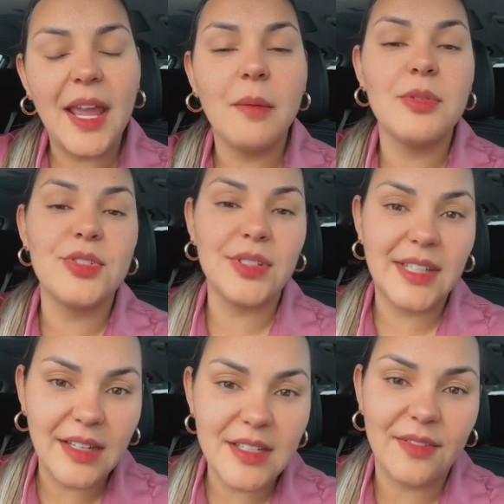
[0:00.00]
able to
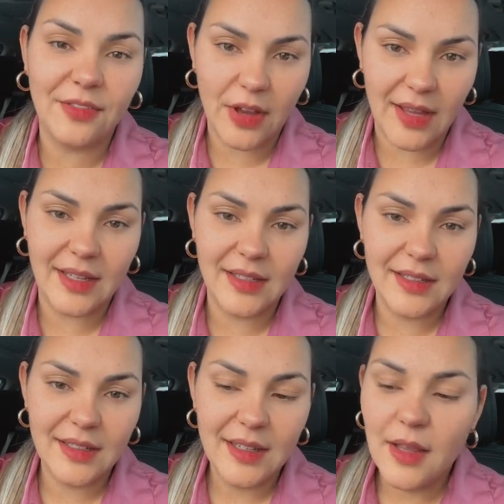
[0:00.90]
identify,
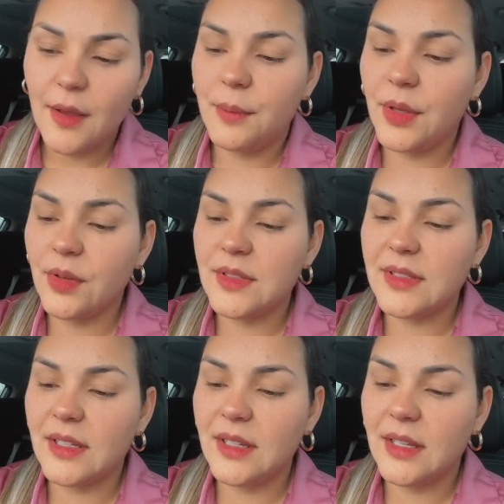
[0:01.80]

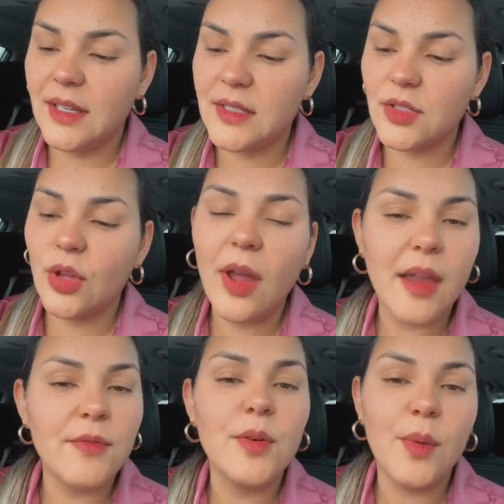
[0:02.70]
because it's not
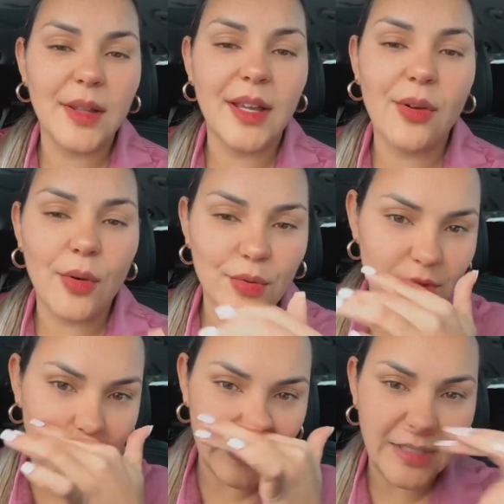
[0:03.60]
everyone that
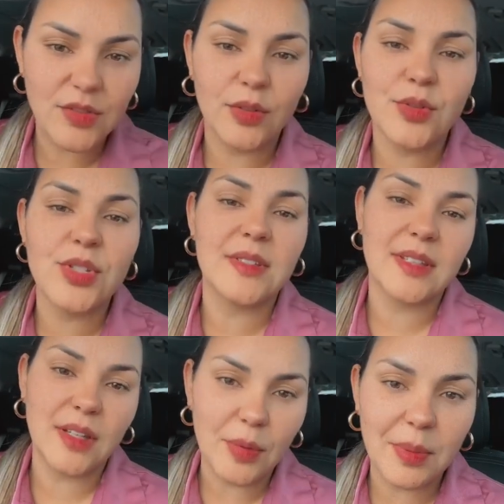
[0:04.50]
calls their solutions
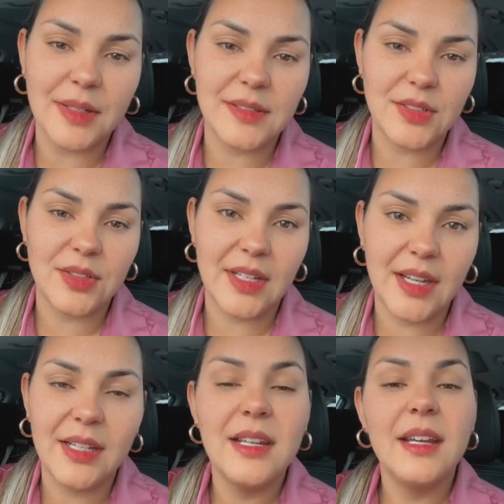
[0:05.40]
nanoplasty
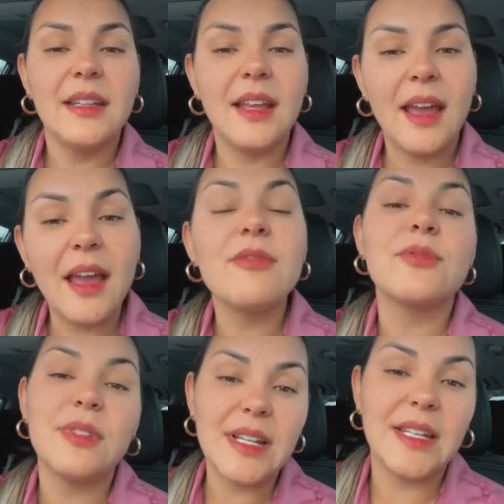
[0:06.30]
today. They
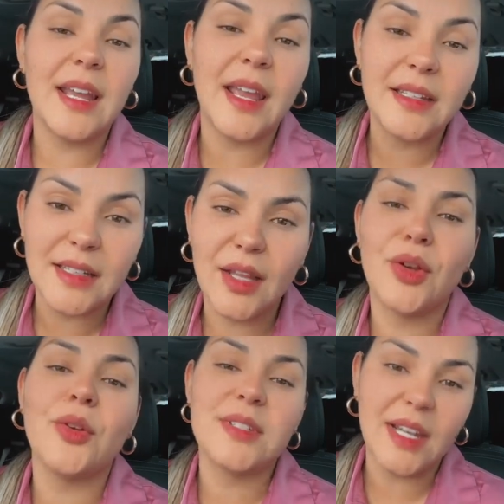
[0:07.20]
have really a
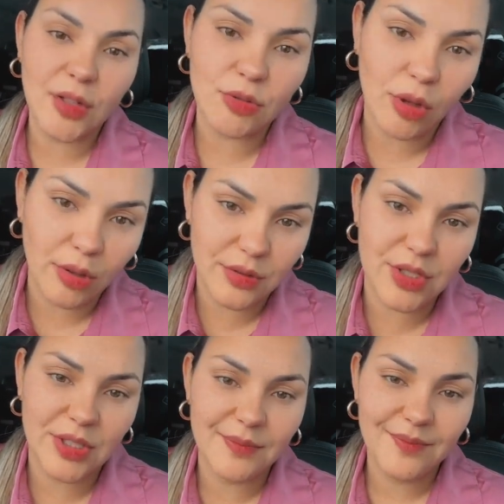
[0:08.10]

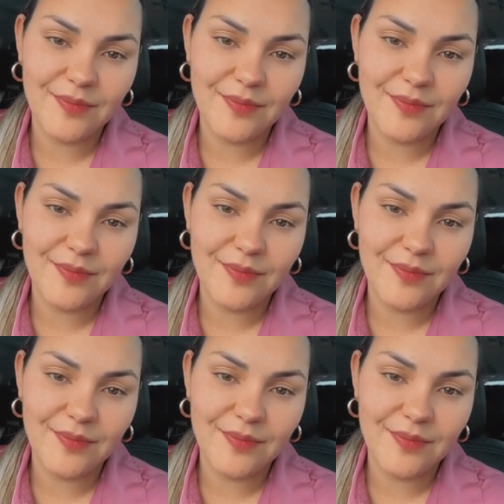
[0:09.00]
nanotechnology.